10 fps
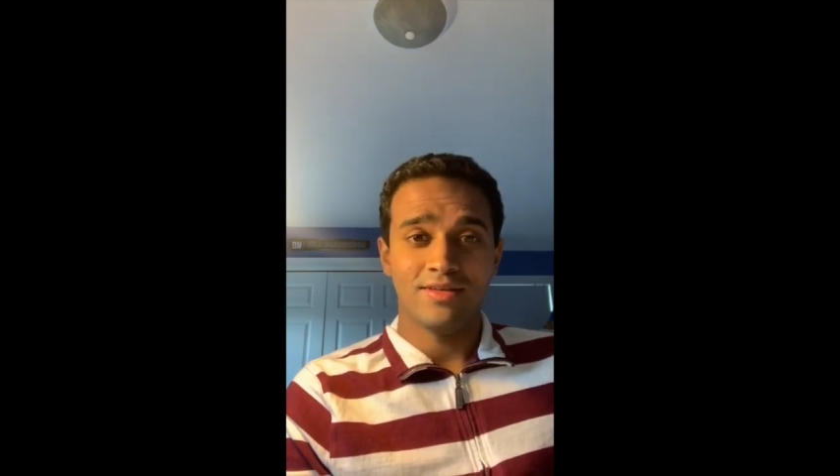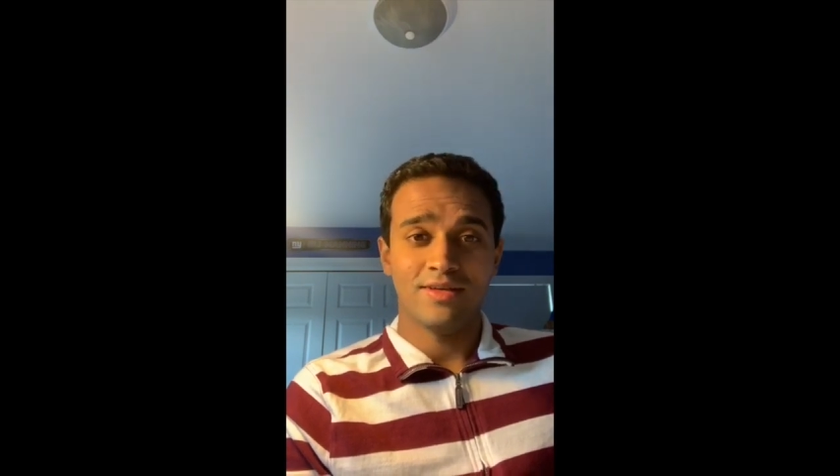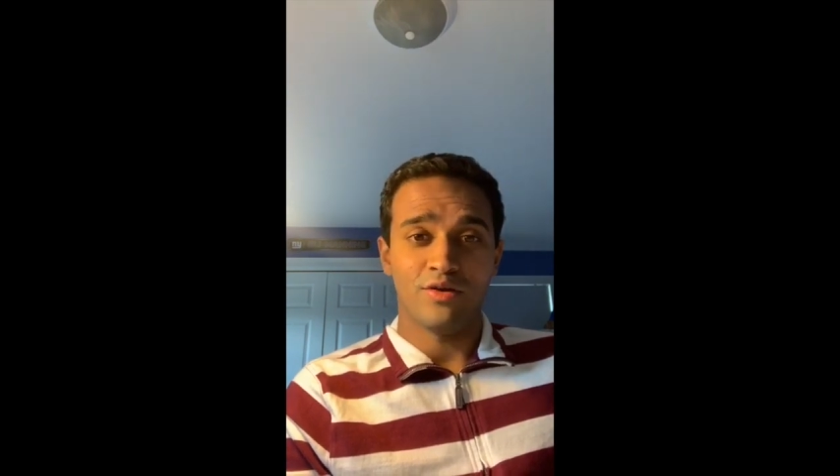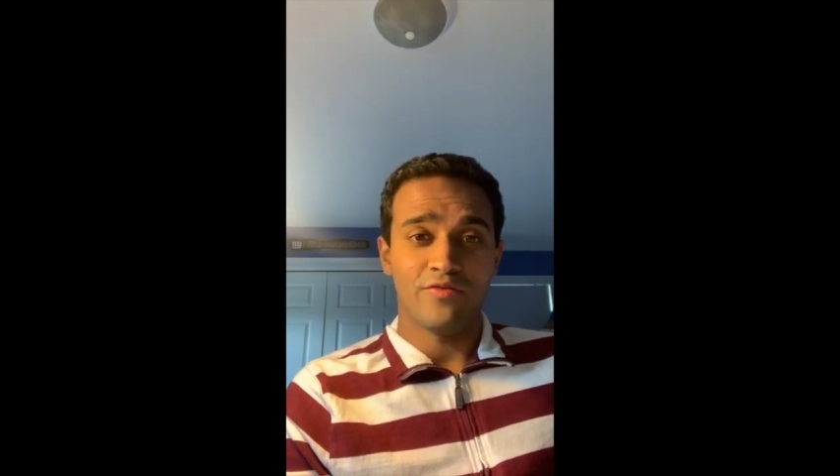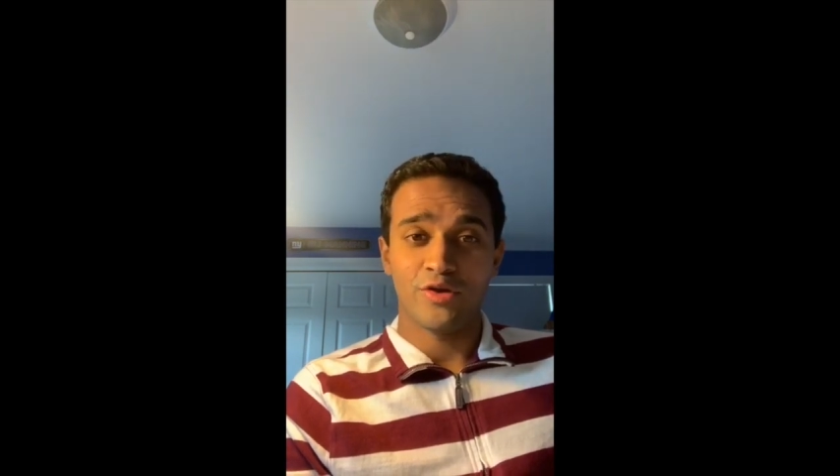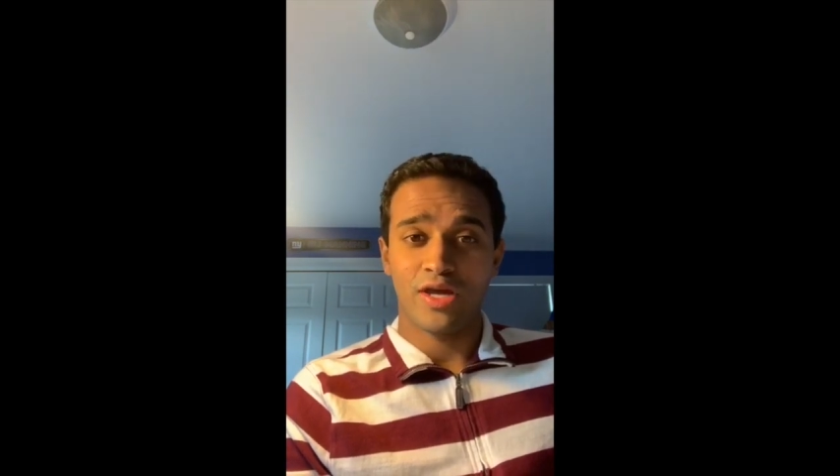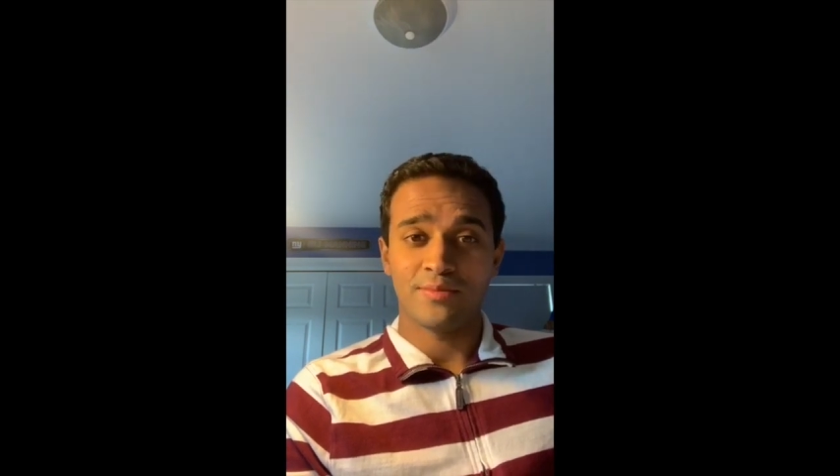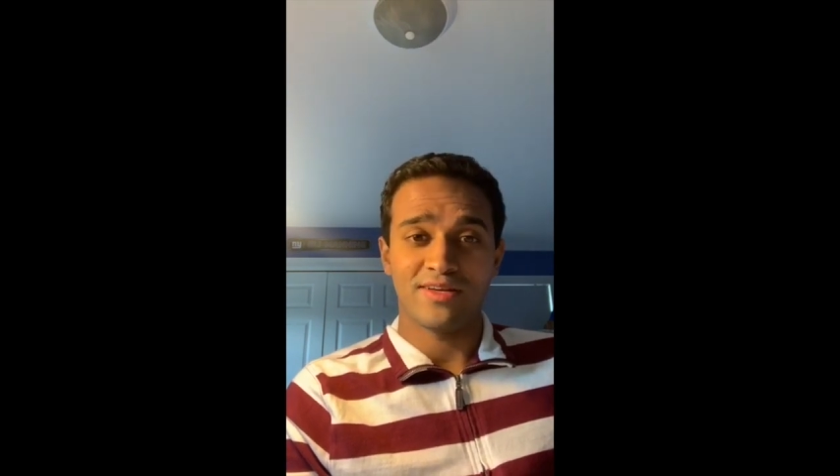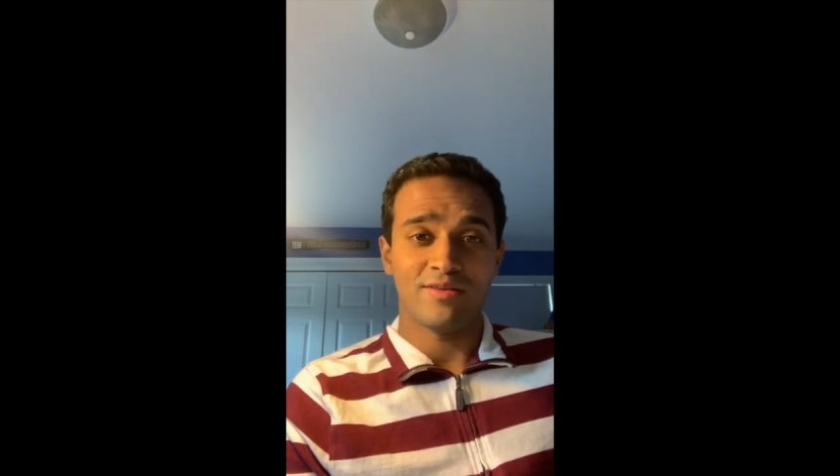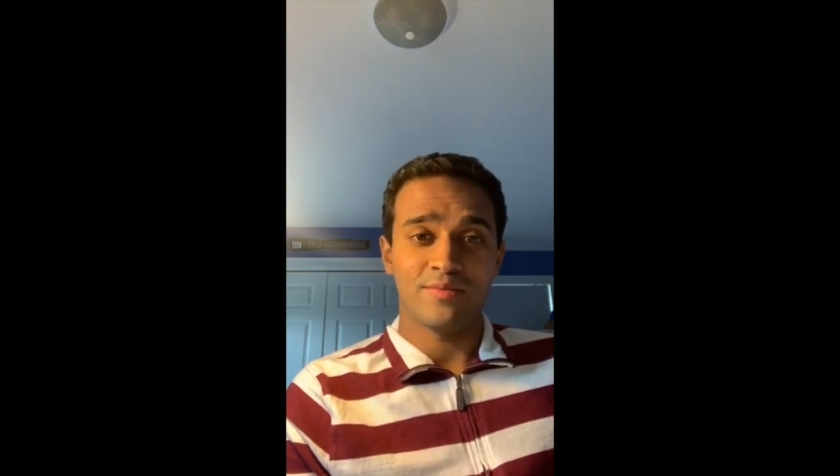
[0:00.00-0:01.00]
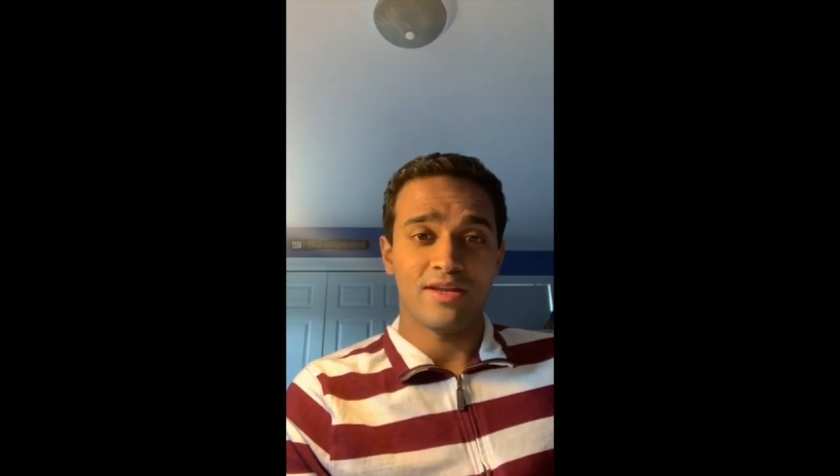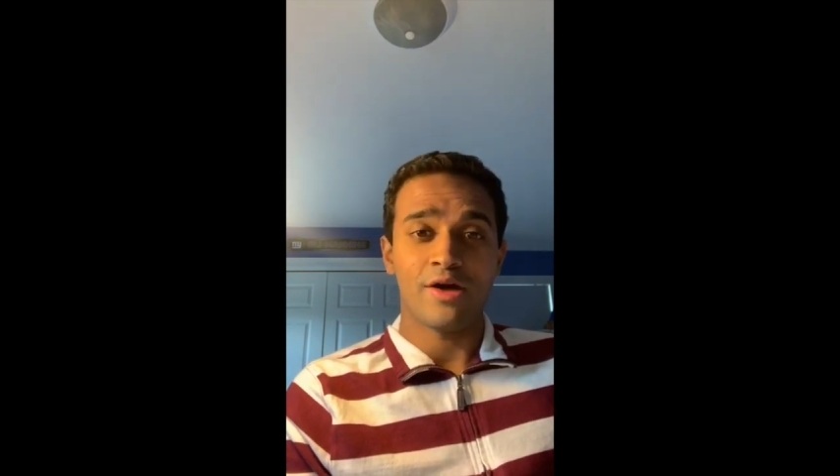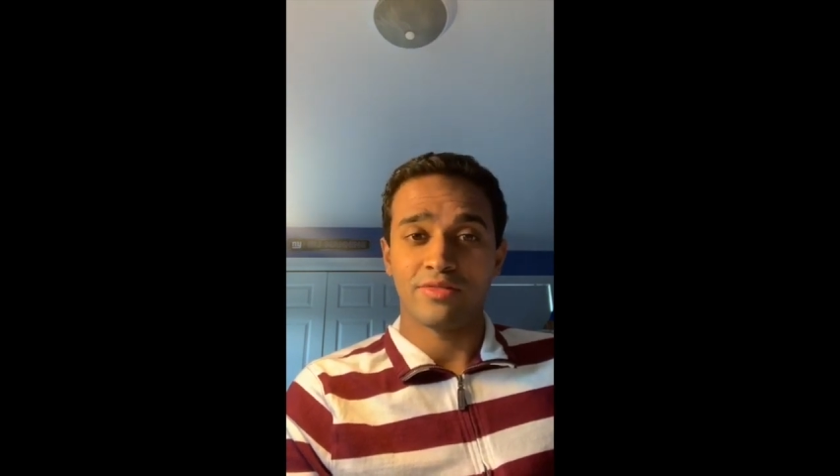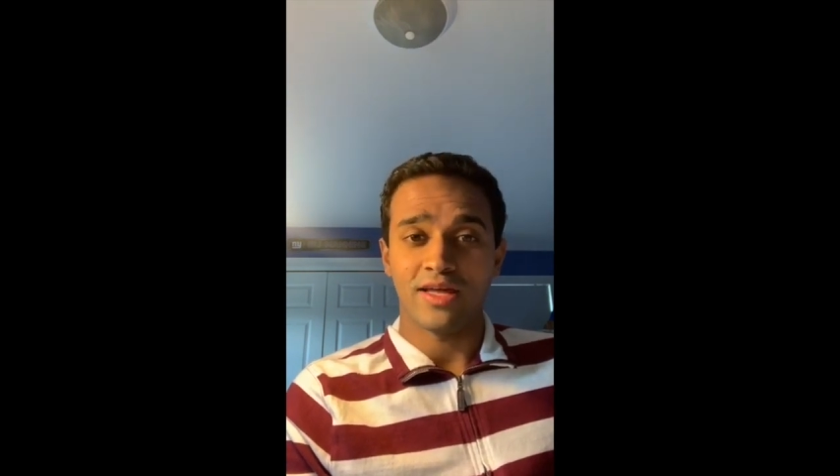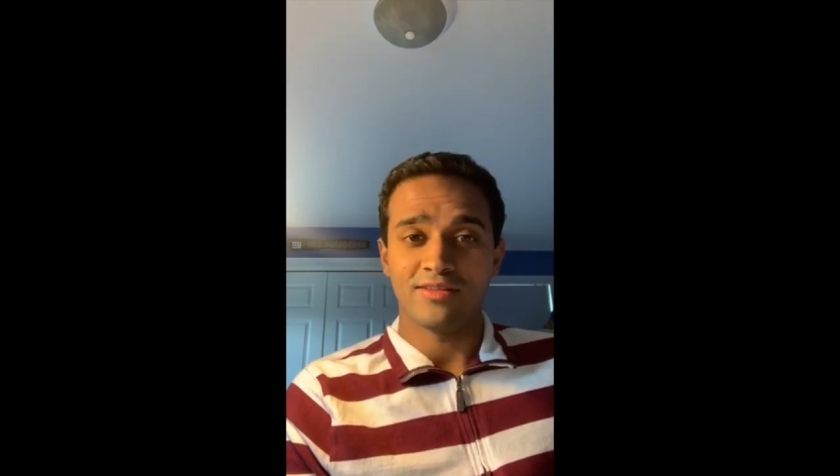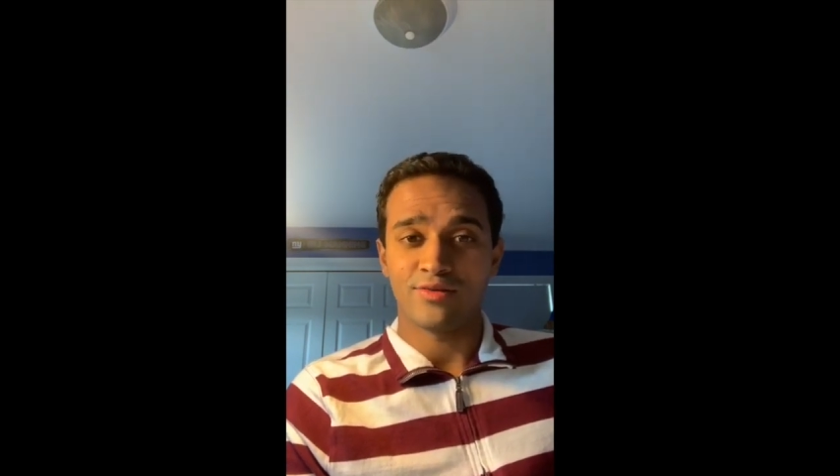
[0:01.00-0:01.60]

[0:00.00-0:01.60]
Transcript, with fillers: you know, video games hadn't been out then.